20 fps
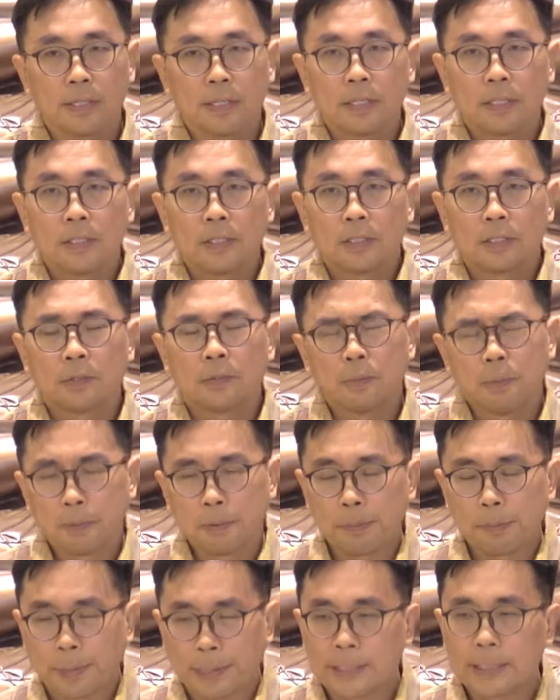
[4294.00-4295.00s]
So when
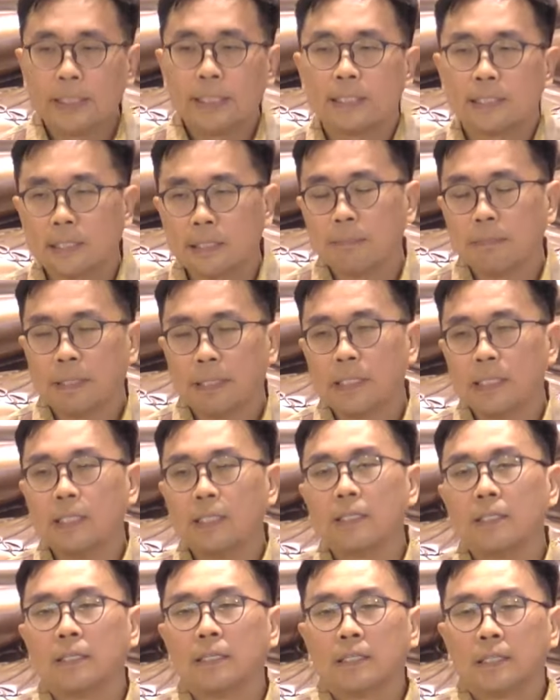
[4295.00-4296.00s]
we practice
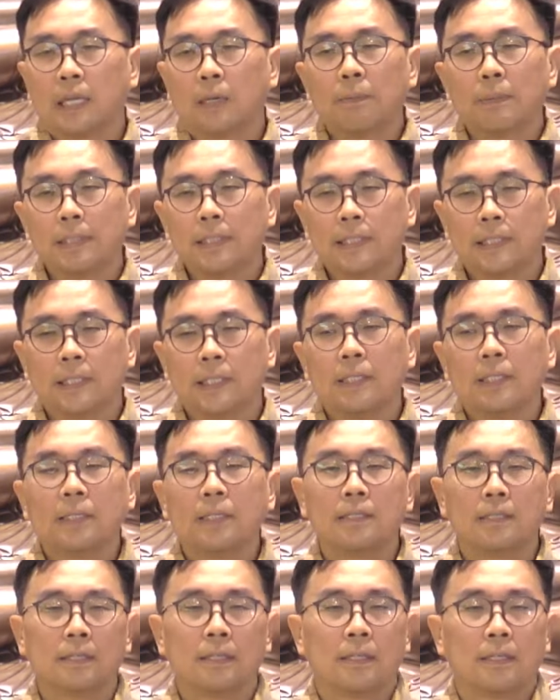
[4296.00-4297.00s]
deeply, then we see
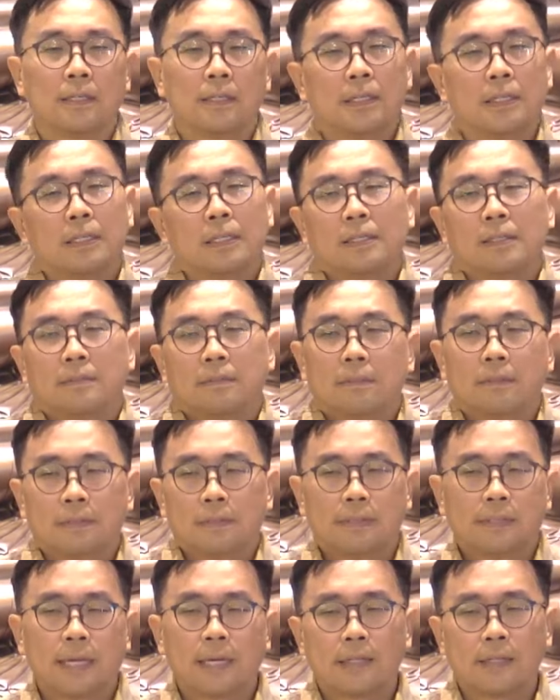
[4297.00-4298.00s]

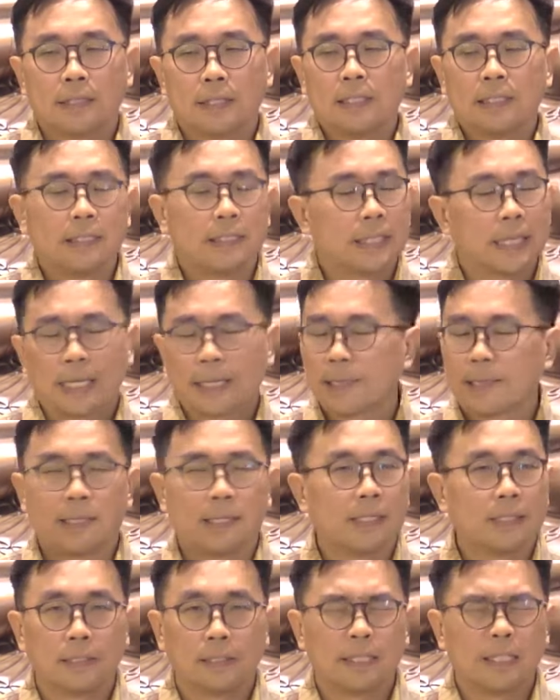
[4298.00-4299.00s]
death is
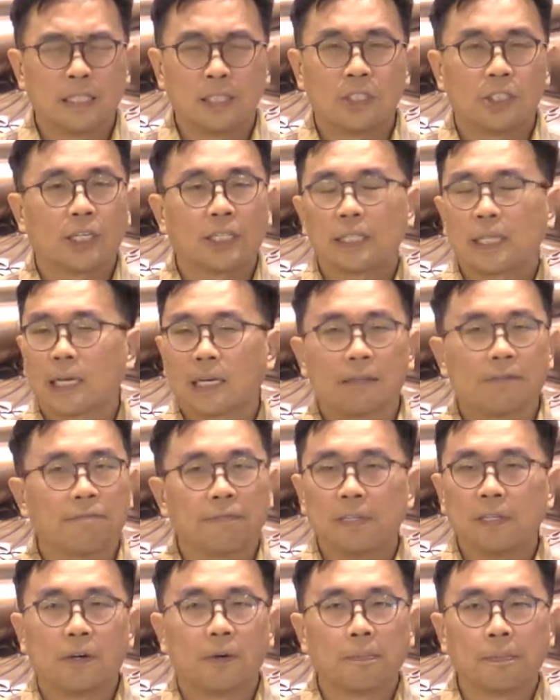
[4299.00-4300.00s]
nothing. It's just like a
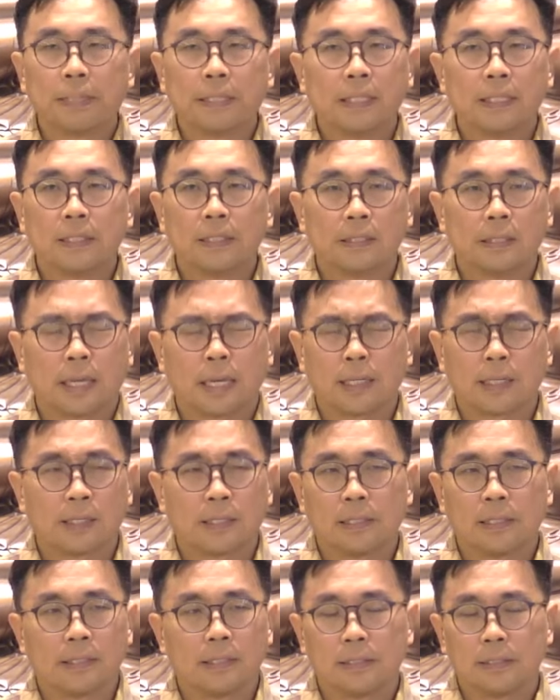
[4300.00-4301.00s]
phenomenon, like
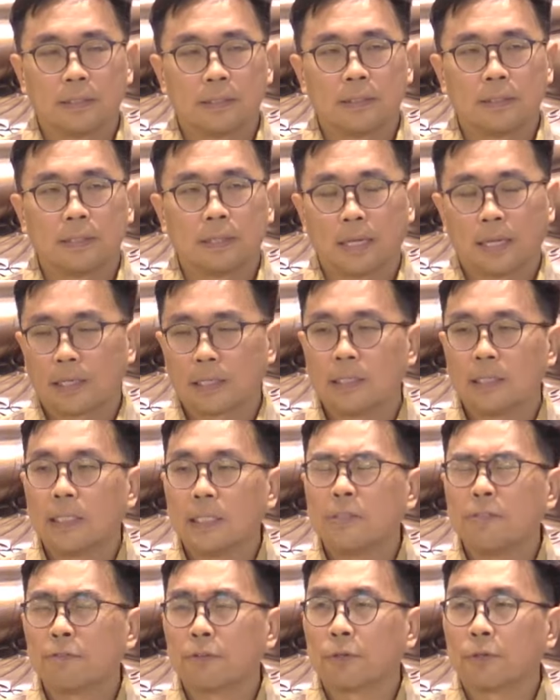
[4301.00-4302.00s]
a
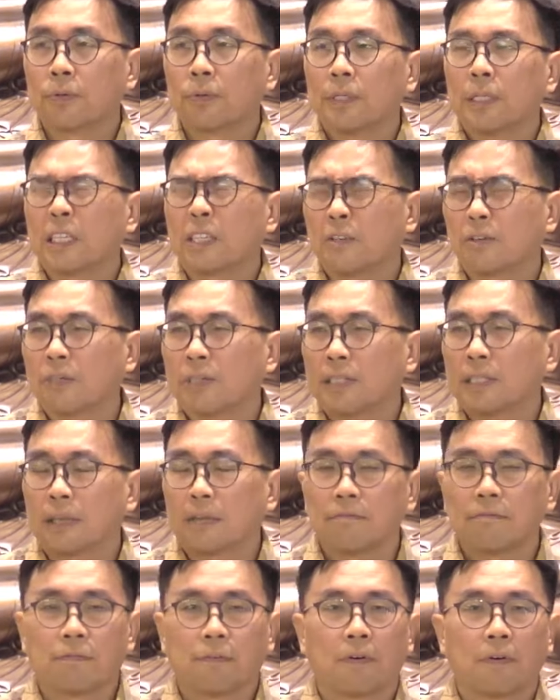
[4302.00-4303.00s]
leaf growing,
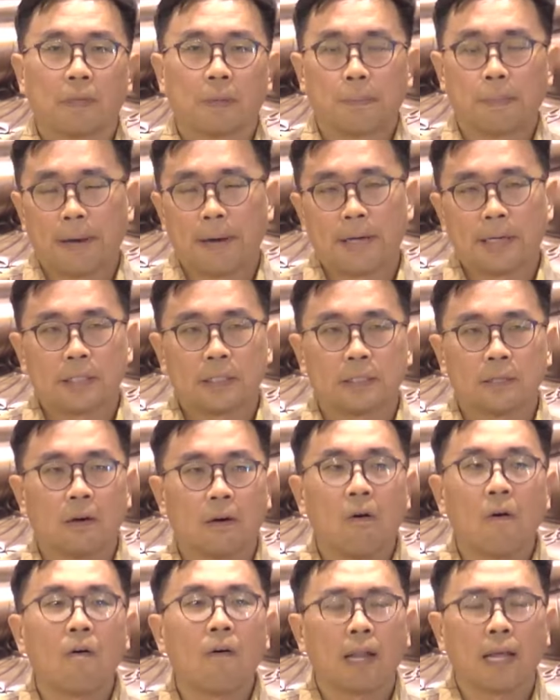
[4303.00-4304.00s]
then fall apart.
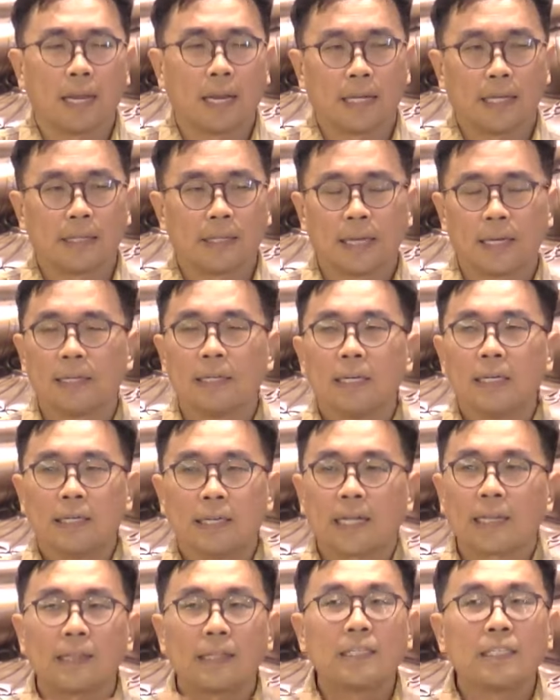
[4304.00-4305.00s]
All are like that.
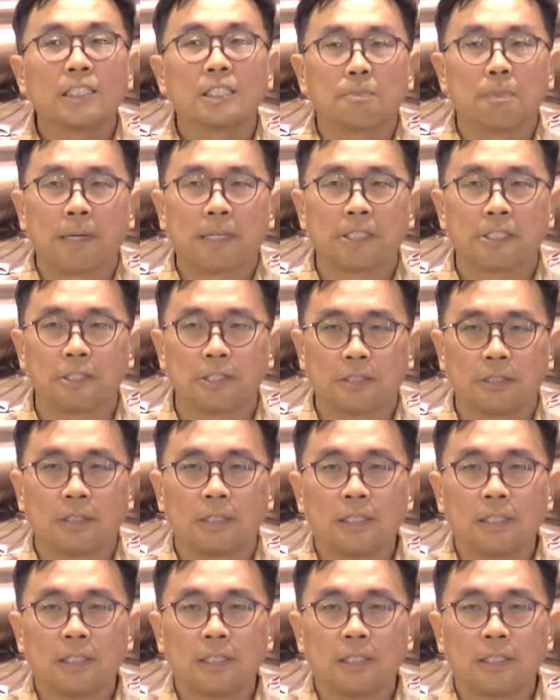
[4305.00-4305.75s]
Nothing special.